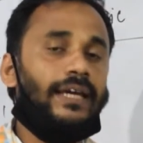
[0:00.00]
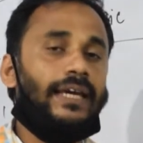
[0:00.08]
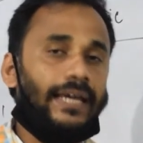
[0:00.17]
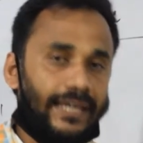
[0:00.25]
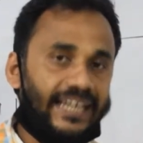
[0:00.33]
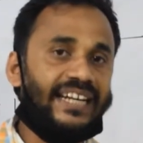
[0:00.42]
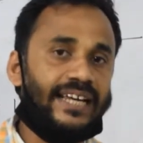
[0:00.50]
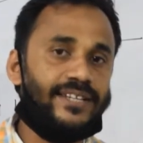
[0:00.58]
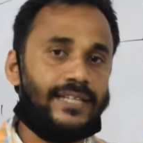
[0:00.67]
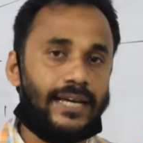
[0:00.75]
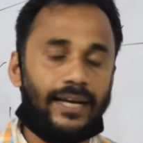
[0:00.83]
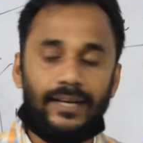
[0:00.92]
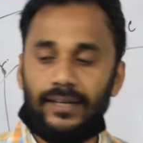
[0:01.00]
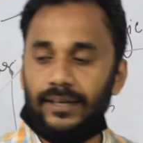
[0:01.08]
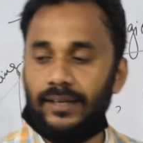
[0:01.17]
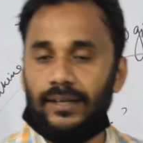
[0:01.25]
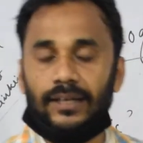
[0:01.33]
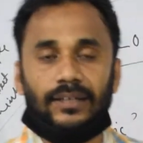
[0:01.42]
Again I
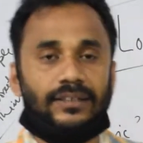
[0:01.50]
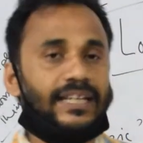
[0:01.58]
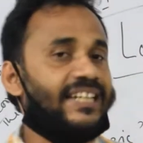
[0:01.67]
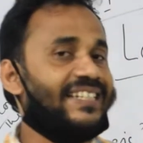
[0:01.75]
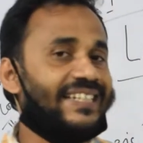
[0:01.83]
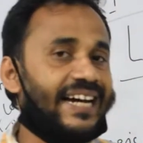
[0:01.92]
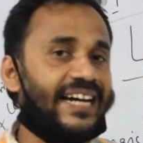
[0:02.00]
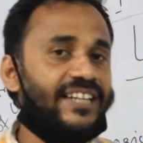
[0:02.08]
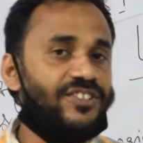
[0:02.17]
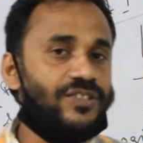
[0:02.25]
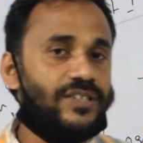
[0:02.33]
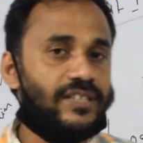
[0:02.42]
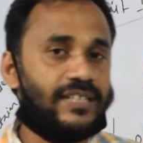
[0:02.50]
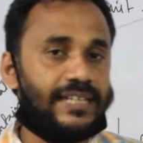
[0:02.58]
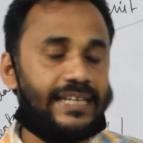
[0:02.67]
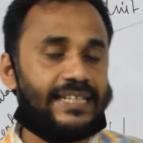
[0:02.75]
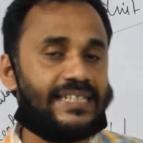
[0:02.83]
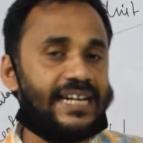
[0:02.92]
say that
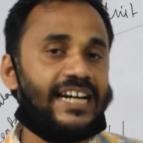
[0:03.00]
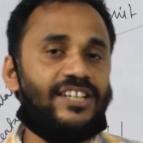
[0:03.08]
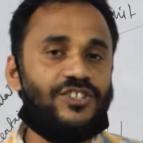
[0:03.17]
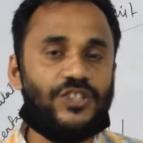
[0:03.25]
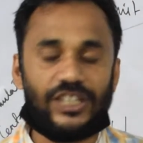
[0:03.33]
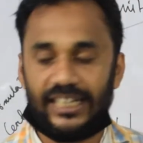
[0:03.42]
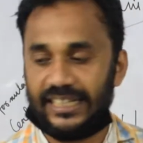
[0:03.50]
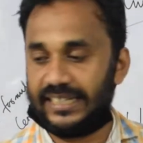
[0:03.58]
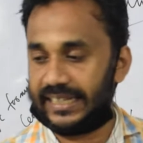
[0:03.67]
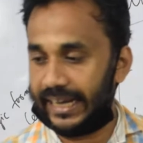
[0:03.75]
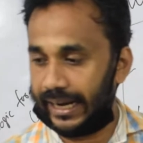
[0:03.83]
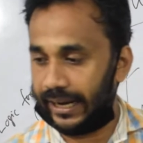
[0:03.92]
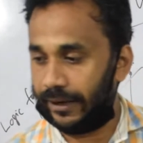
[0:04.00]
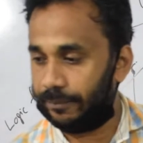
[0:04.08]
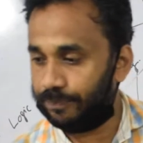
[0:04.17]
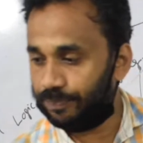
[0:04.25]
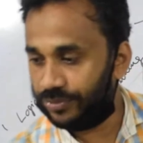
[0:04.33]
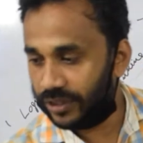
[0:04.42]
a science is
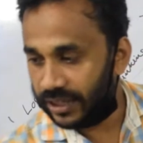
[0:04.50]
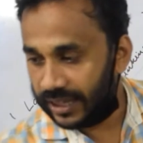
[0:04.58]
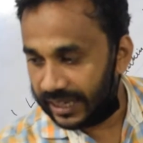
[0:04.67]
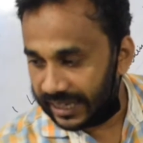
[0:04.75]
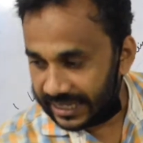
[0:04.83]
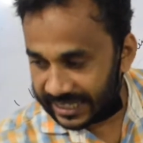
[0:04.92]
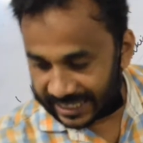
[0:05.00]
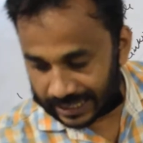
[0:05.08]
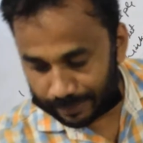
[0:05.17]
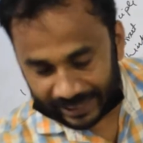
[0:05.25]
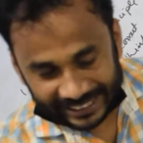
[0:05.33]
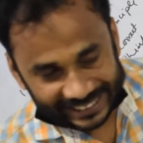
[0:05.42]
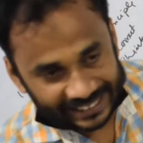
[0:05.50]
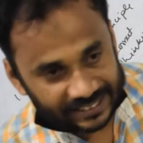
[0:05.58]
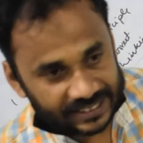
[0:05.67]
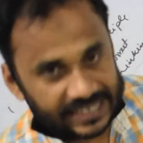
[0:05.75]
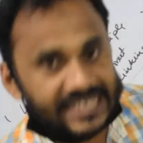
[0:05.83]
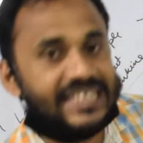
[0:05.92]
a
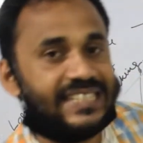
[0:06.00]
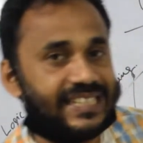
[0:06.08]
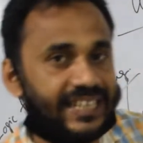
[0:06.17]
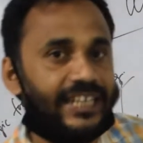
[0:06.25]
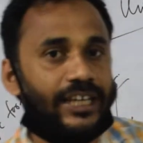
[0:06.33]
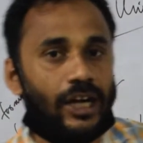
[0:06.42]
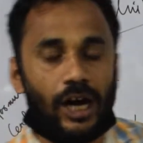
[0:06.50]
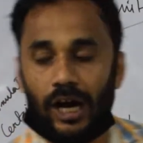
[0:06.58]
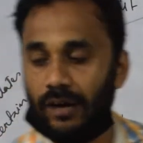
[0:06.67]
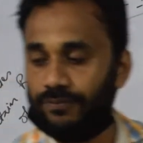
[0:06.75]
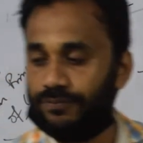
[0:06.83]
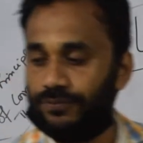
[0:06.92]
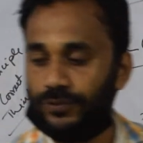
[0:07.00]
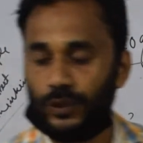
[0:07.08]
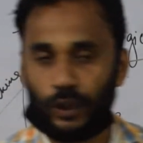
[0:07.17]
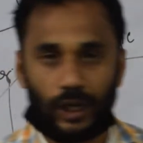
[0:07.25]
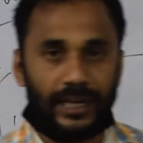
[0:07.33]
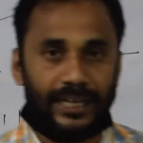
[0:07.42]
systematic study of
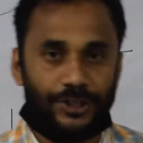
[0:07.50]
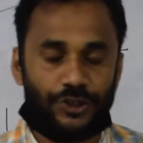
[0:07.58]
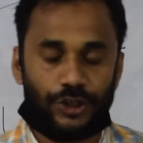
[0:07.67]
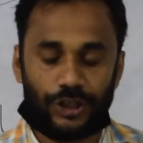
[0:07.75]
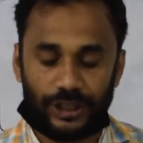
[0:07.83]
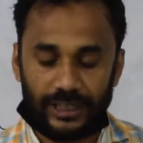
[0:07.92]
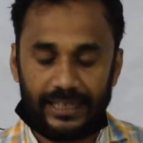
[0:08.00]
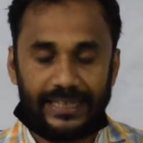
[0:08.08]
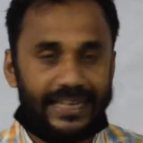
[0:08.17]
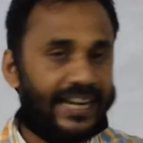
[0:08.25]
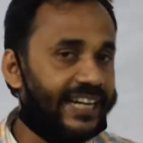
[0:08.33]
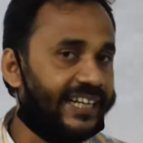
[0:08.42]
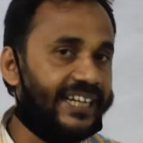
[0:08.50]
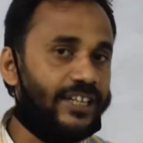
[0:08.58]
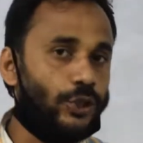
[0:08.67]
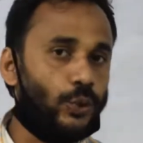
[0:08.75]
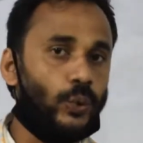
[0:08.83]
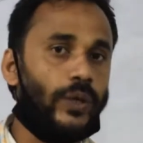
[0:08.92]
knowledge
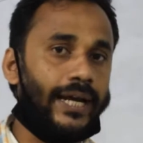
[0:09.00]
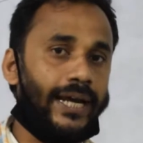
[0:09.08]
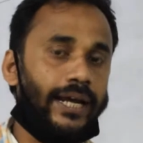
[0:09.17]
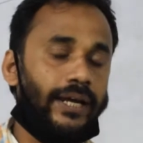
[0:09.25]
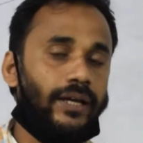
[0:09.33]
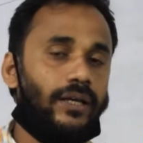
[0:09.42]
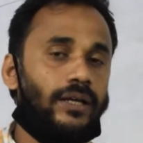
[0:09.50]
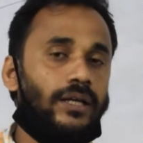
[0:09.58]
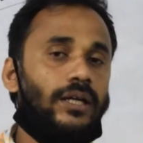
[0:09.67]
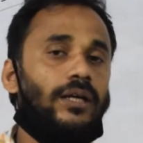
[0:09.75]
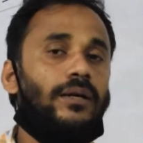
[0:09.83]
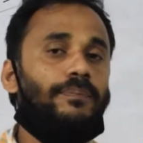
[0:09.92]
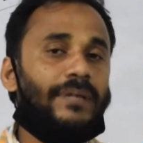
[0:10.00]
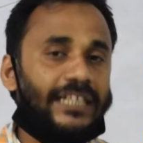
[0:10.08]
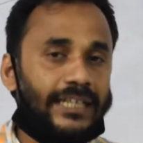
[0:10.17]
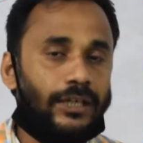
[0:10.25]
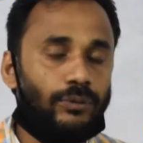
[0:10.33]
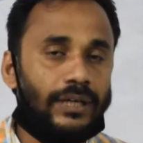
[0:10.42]
relating to a
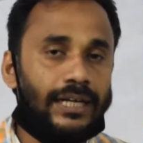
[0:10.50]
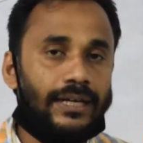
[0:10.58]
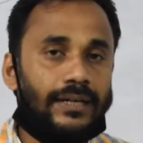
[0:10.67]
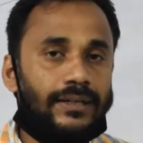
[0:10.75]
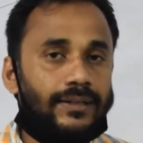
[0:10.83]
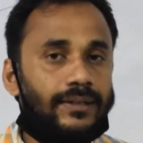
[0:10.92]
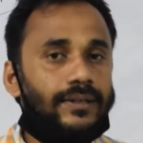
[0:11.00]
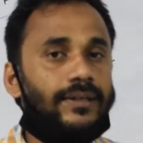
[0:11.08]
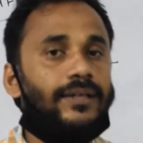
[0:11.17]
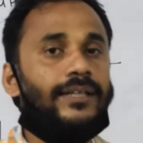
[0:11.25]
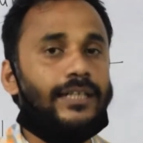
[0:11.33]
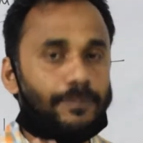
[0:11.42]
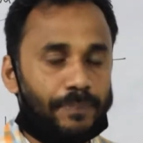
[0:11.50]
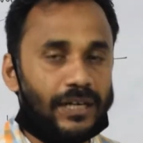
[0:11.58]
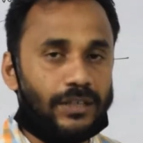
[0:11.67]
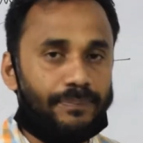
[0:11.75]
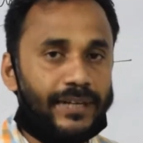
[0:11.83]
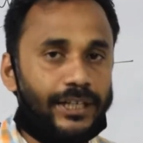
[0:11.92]
particular
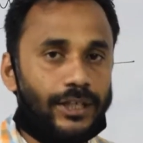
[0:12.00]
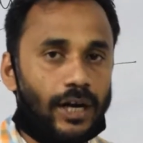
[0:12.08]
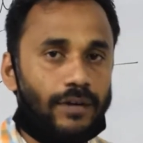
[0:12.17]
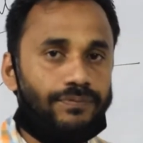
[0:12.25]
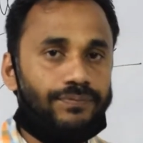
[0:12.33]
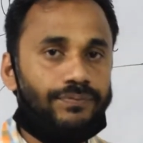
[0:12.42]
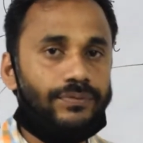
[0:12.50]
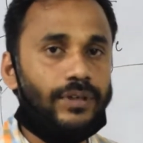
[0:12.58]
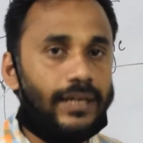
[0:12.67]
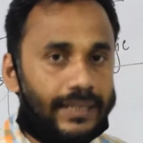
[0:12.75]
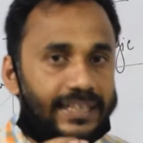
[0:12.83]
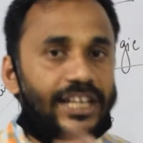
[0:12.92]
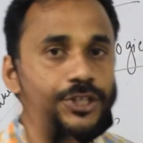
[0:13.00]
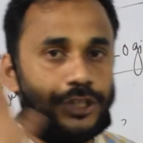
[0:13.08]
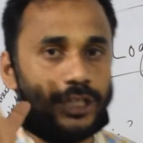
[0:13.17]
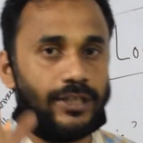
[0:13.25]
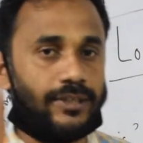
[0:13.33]
department of nature.